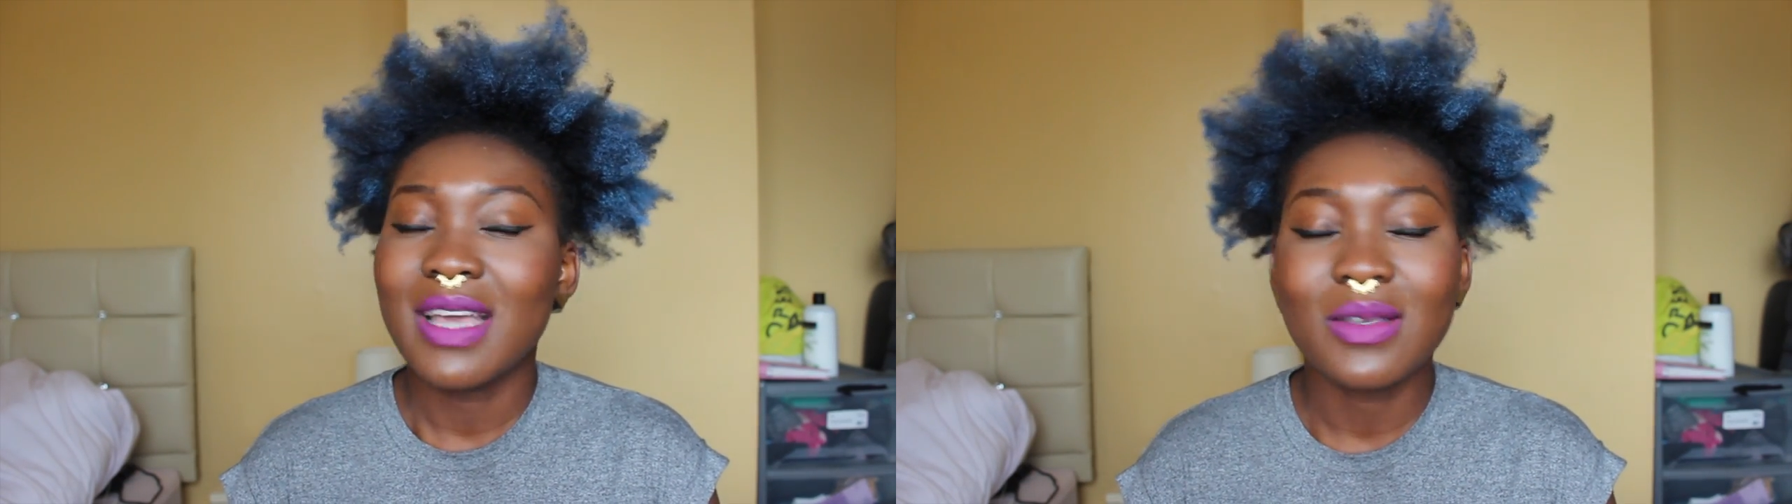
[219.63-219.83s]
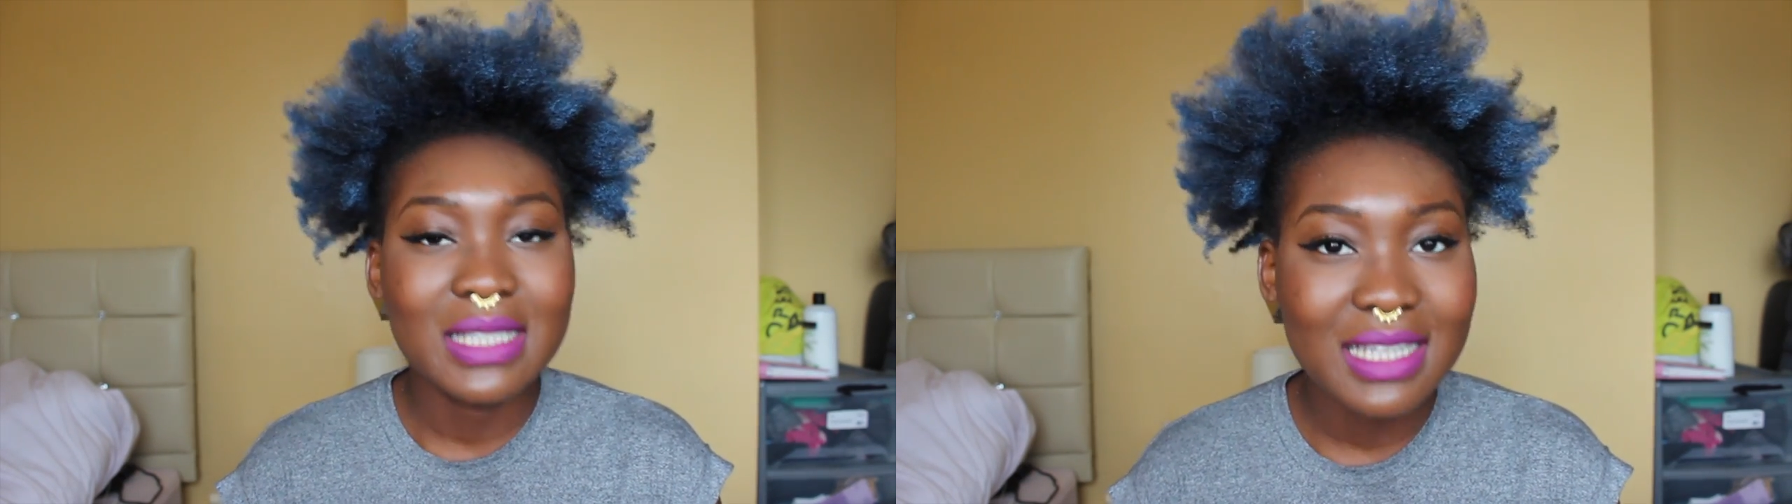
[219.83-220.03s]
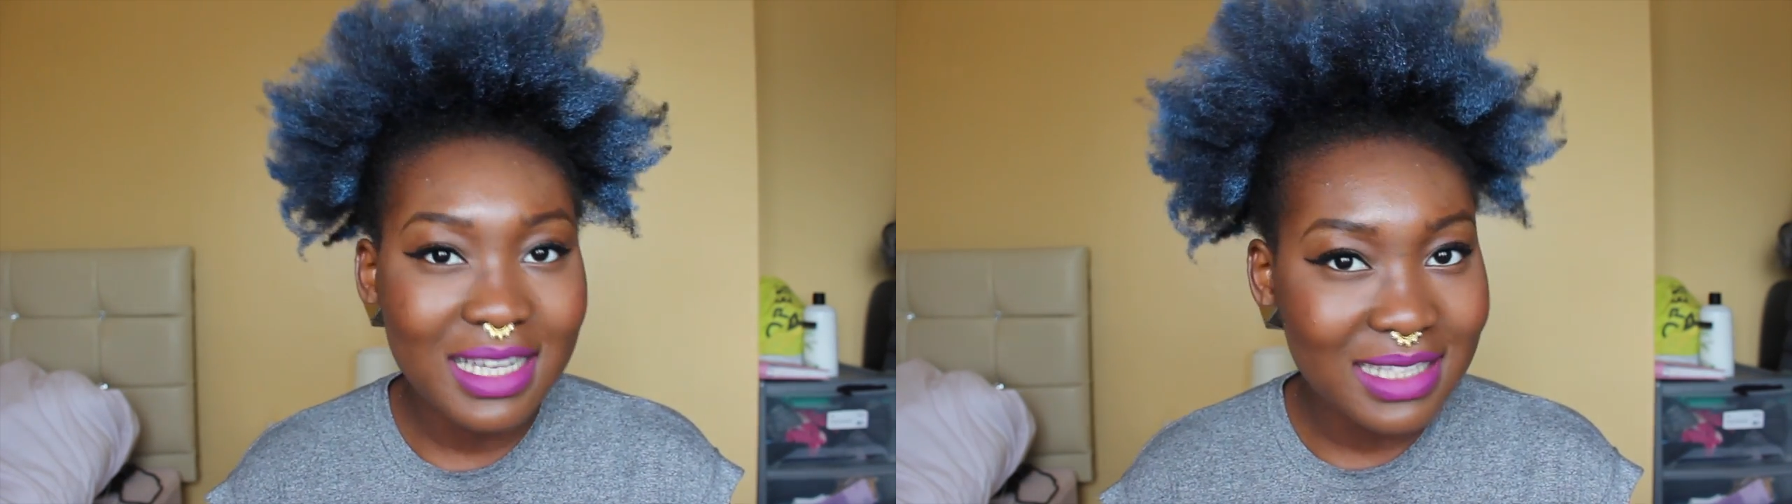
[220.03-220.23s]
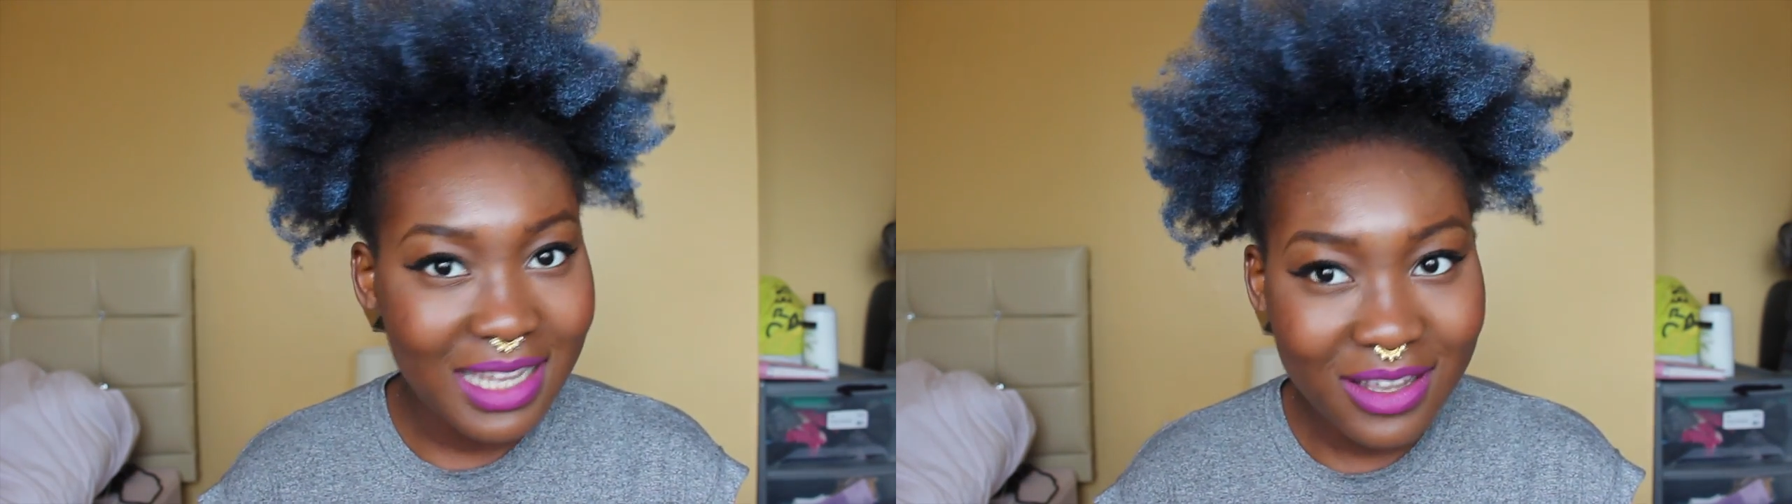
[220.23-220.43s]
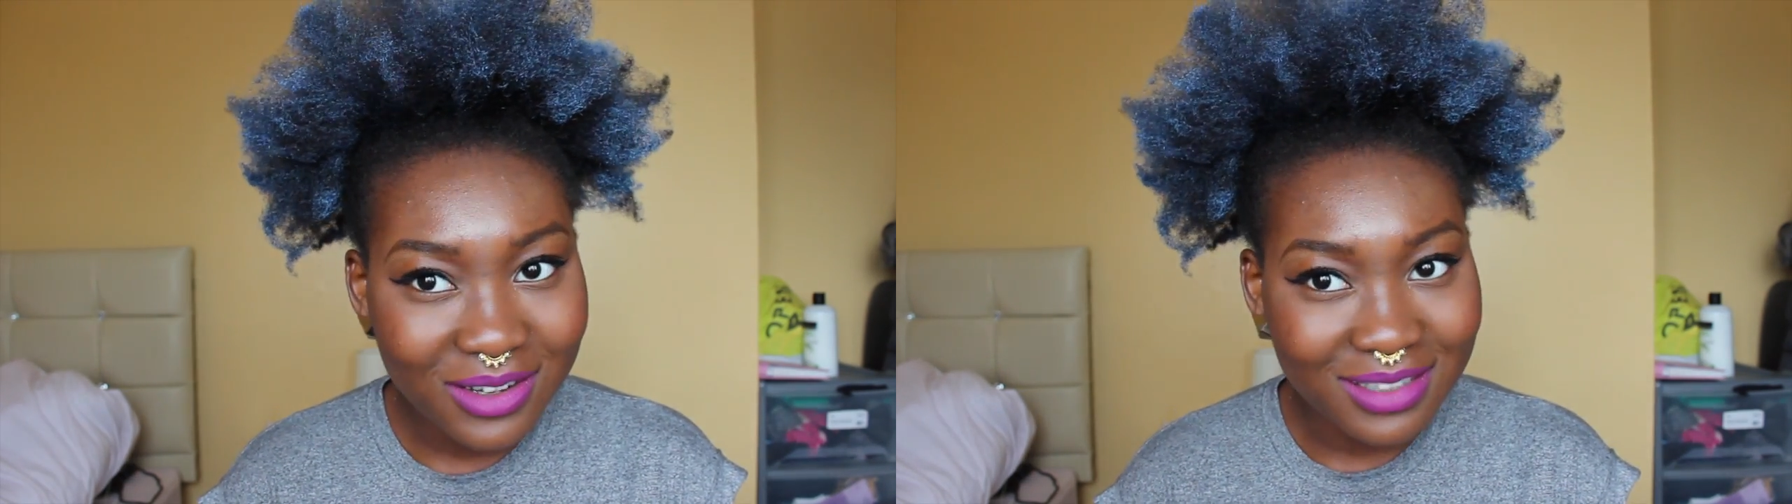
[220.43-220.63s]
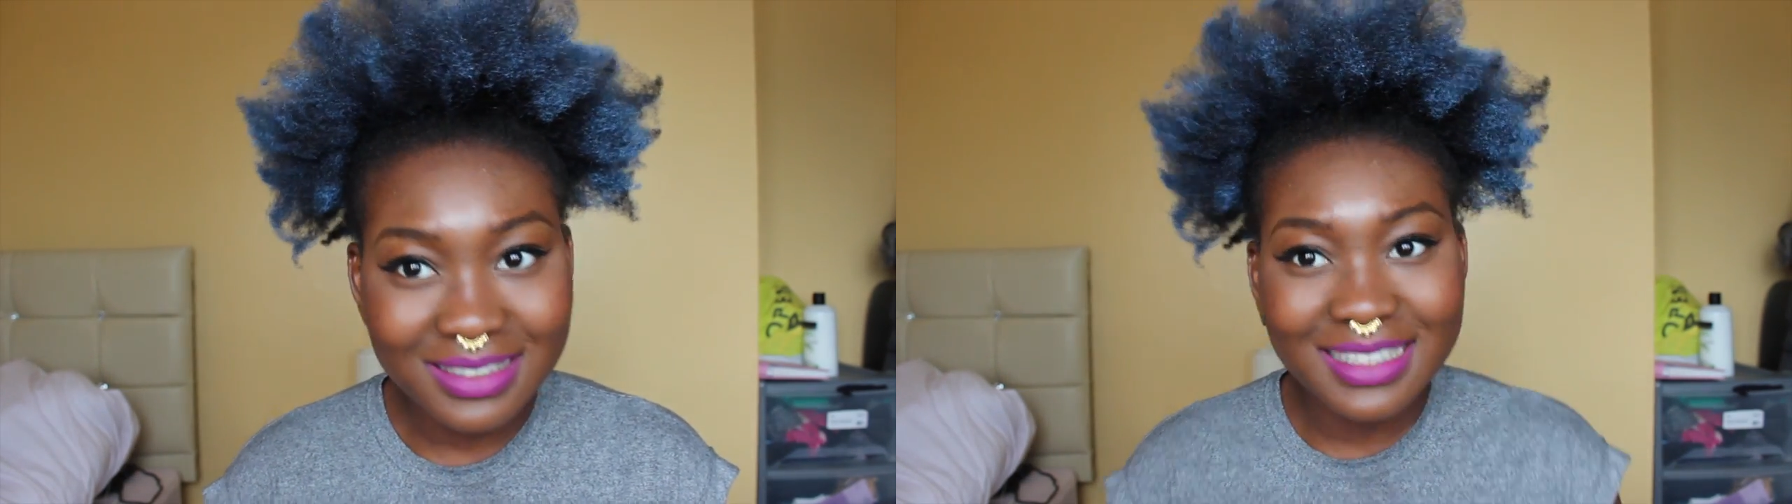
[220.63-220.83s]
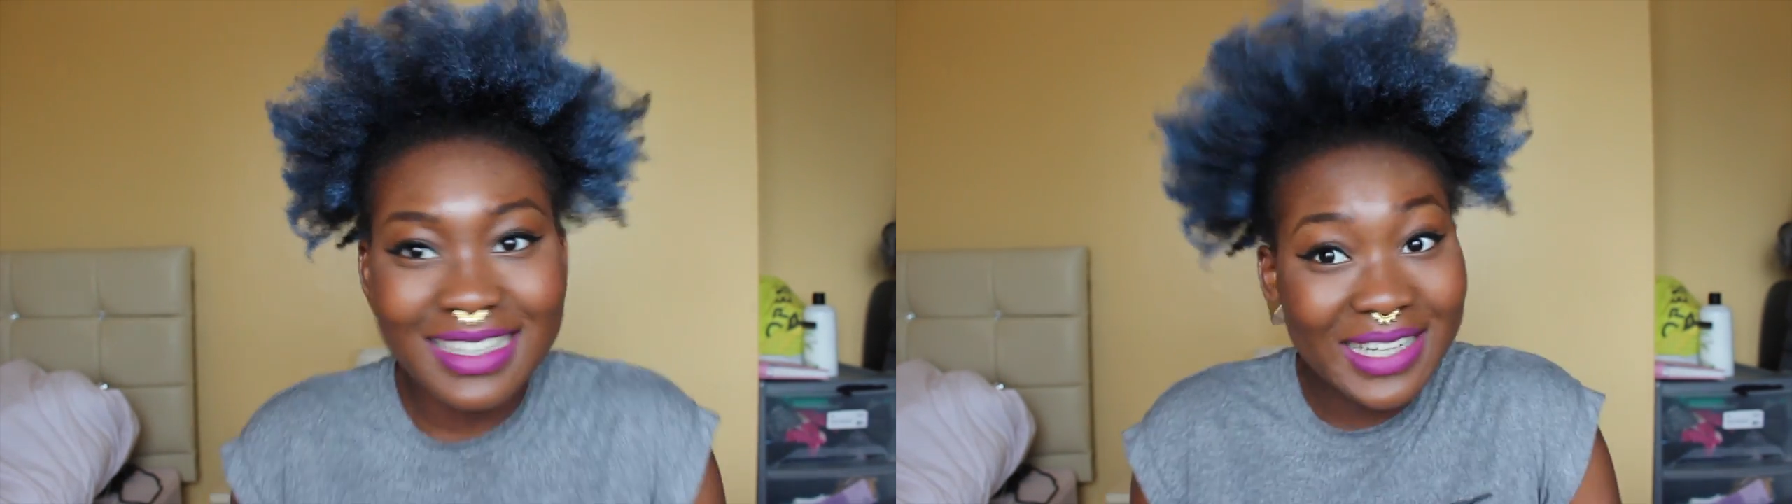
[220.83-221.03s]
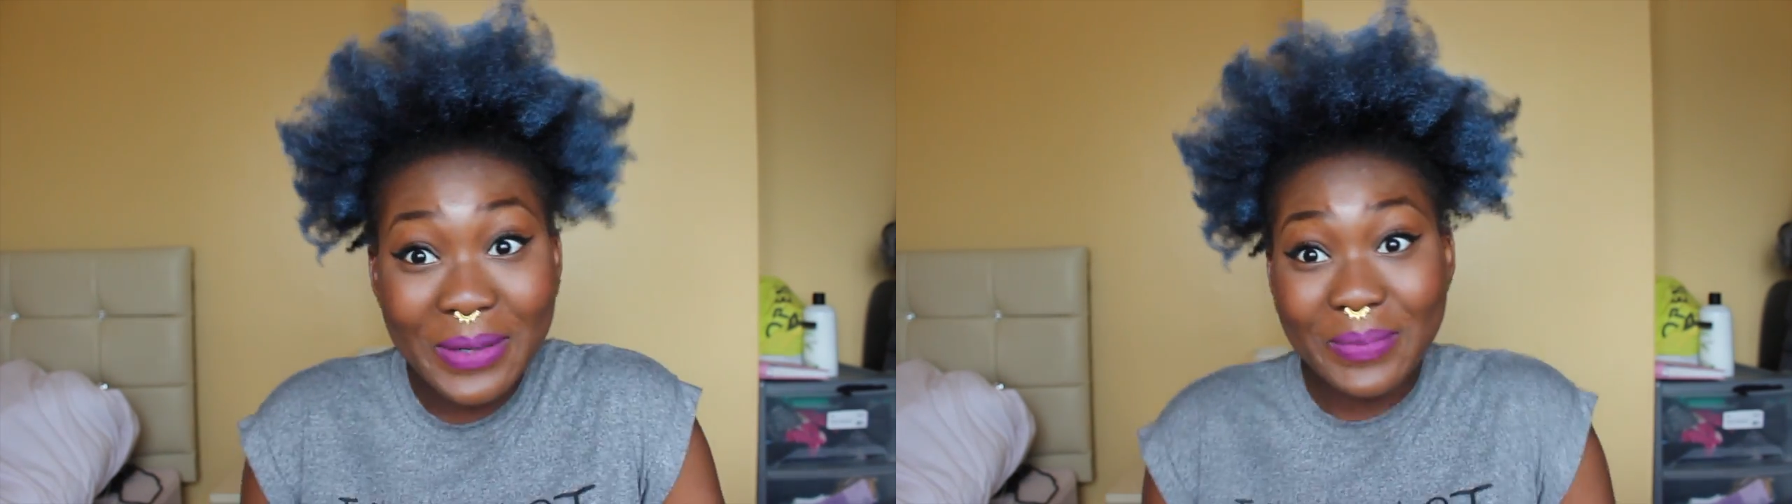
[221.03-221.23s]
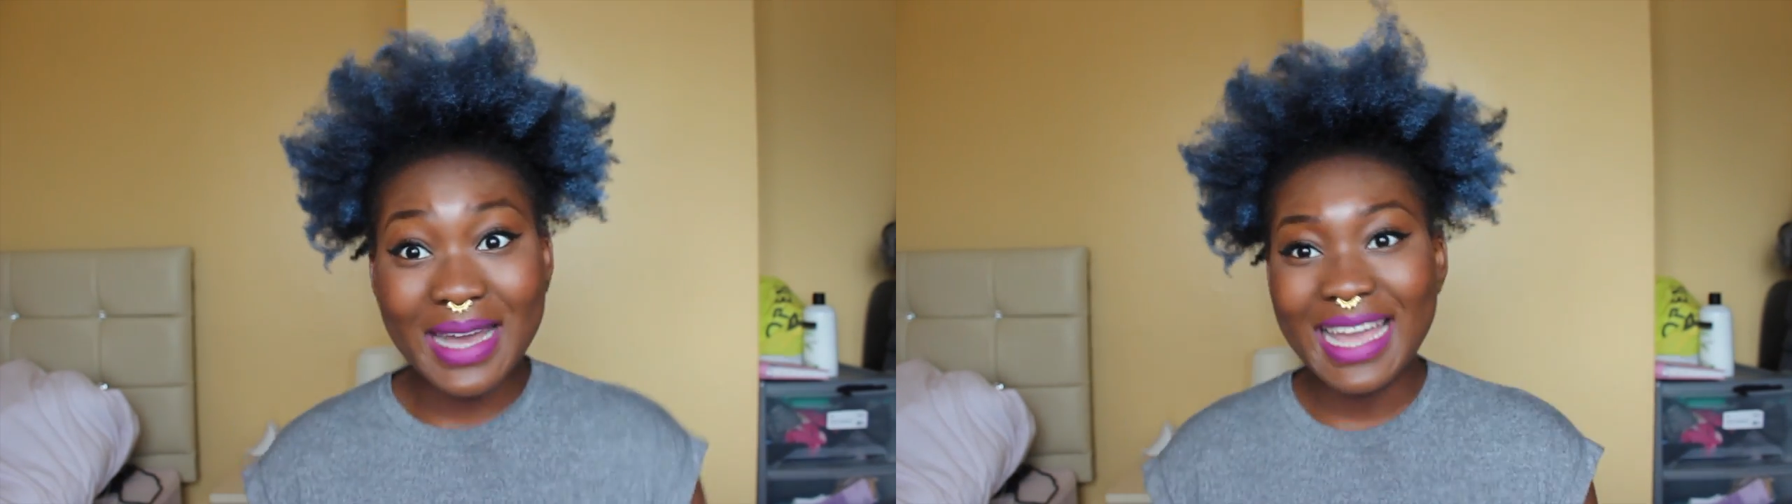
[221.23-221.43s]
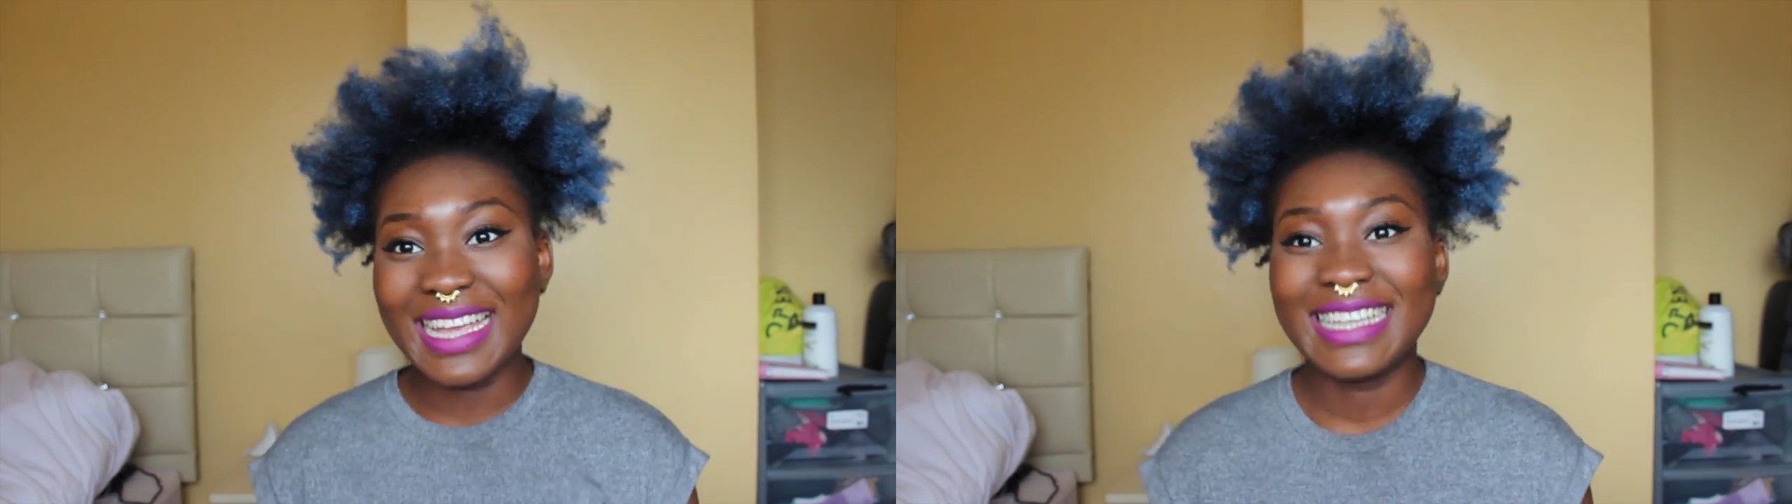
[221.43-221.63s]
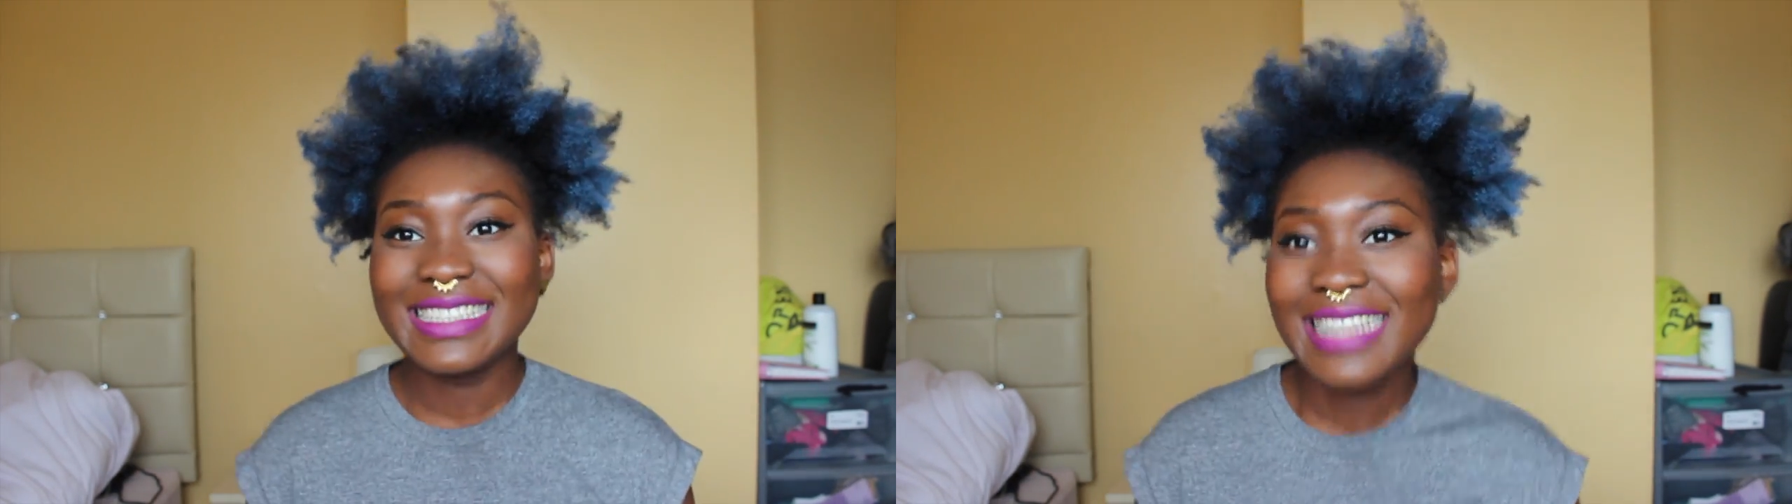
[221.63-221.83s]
I'll see you guys later. Bye.